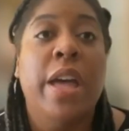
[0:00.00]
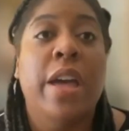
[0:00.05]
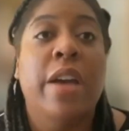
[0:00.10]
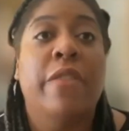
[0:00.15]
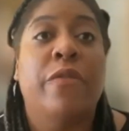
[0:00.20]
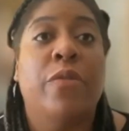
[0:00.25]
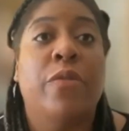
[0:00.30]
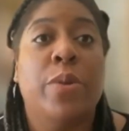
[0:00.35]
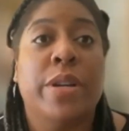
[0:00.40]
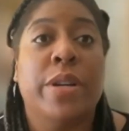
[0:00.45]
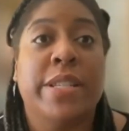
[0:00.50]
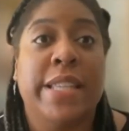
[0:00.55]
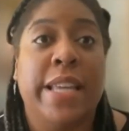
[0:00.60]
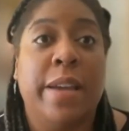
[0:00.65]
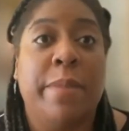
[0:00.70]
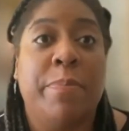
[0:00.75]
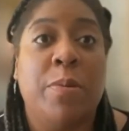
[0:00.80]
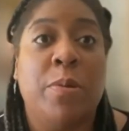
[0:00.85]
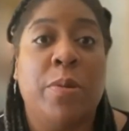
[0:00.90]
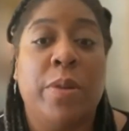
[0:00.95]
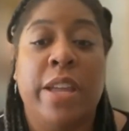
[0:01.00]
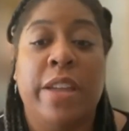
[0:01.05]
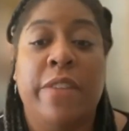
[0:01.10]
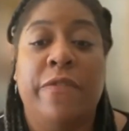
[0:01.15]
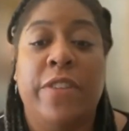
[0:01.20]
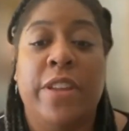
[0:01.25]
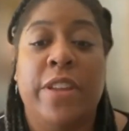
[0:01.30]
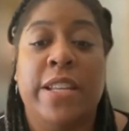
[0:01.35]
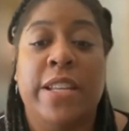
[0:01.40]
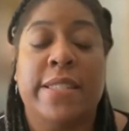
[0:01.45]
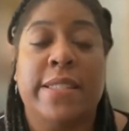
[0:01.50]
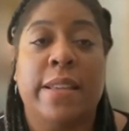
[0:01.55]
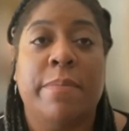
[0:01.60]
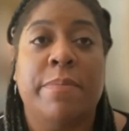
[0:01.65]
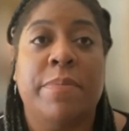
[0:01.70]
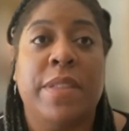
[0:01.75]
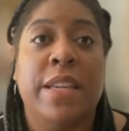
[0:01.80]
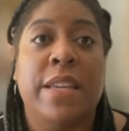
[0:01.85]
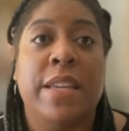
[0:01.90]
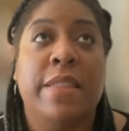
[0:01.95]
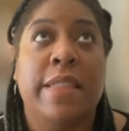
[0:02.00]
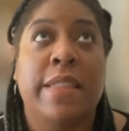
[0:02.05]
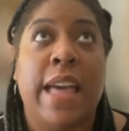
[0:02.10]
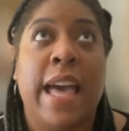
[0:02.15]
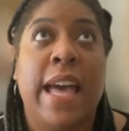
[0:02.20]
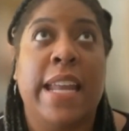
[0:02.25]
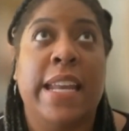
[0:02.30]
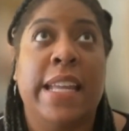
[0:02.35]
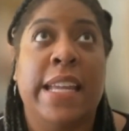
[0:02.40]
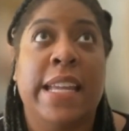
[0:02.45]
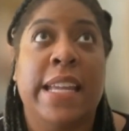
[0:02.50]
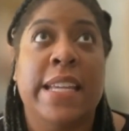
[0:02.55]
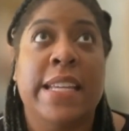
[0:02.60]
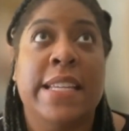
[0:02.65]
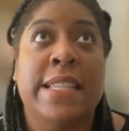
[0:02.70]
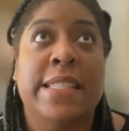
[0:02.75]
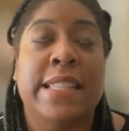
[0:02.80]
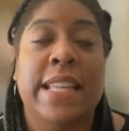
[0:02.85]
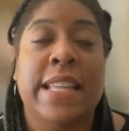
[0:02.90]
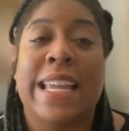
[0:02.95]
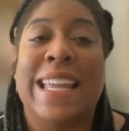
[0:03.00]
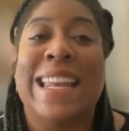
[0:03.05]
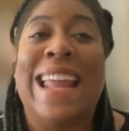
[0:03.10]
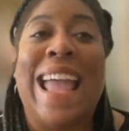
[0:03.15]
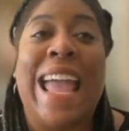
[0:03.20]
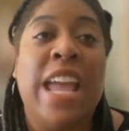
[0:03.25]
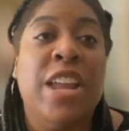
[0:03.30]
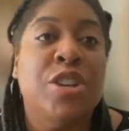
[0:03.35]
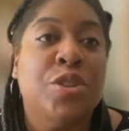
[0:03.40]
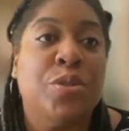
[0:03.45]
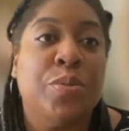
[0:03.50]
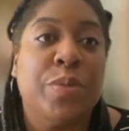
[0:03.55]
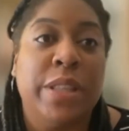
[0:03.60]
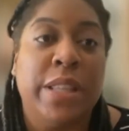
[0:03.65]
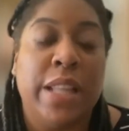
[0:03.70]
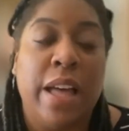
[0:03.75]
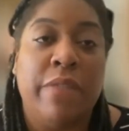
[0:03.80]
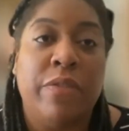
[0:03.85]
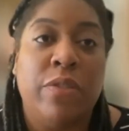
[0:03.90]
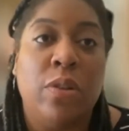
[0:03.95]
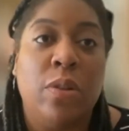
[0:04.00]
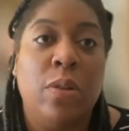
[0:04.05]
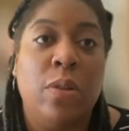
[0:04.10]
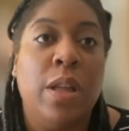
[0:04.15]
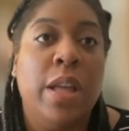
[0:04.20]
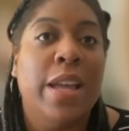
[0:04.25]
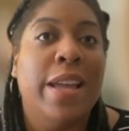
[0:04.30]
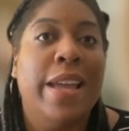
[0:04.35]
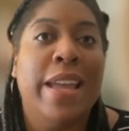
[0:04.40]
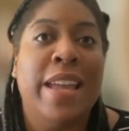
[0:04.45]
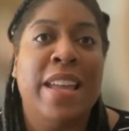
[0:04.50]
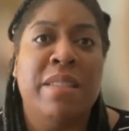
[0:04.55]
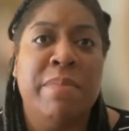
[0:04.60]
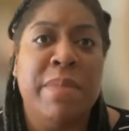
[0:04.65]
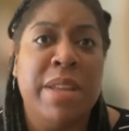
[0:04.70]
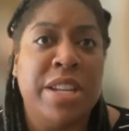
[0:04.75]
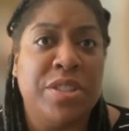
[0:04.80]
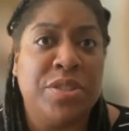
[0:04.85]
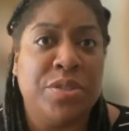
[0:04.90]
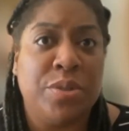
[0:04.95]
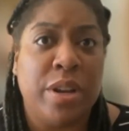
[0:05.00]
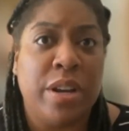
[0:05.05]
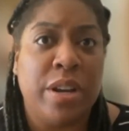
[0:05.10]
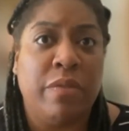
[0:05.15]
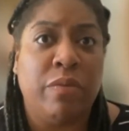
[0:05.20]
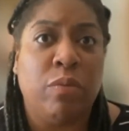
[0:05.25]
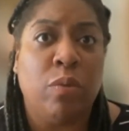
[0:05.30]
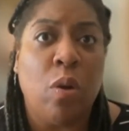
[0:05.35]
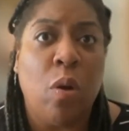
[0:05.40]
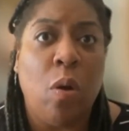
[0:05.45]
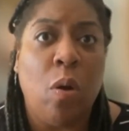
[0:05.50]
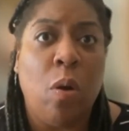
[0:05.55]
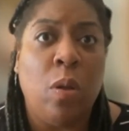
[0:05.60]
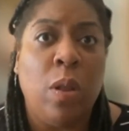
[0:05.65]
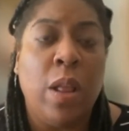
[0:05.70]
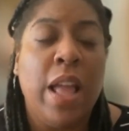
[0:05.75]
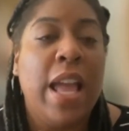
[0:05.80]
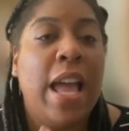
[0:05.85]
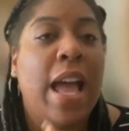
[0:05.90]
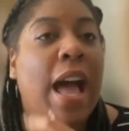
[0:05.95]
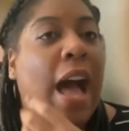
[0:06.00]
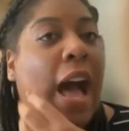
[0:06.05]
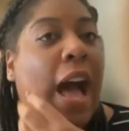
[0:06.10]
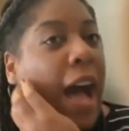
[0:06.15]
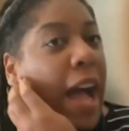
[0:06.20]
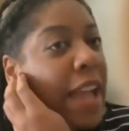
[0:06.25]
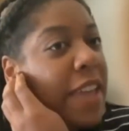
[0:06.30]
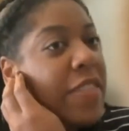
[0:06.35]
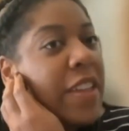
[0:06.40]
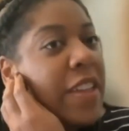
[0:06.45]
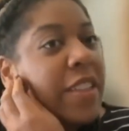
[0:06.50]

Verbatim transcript: mm-hmm. for example, if it is something that is like an entry level administrative role, I mm-hmm.